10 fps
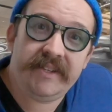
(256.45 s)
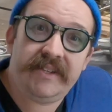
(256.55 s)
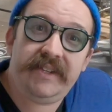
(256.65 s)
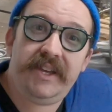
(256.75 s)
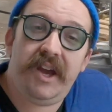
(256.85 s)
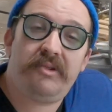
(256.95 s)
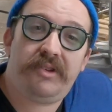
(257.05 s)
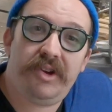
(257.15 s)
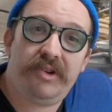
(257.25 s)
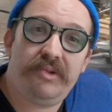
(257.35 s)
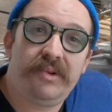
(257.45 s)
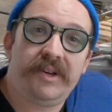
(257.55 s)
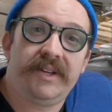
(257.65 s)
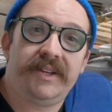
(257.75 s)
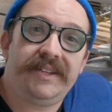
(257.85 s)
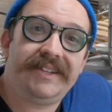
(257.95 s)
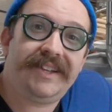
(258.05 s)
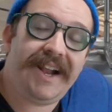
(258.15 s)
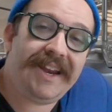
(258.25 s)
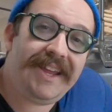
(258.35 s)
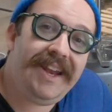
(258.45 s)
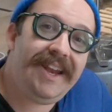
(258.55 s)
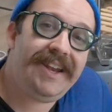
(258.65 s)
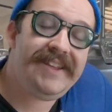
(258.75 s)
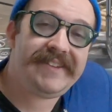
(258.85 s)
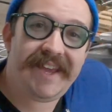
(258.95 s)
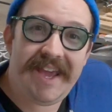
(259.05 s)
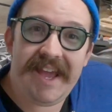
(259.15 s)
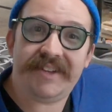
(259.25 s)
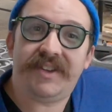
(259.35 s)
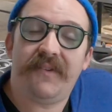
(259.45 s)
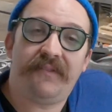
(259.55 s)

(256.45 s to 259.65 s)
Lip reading: CO2 gotta get in these kegs.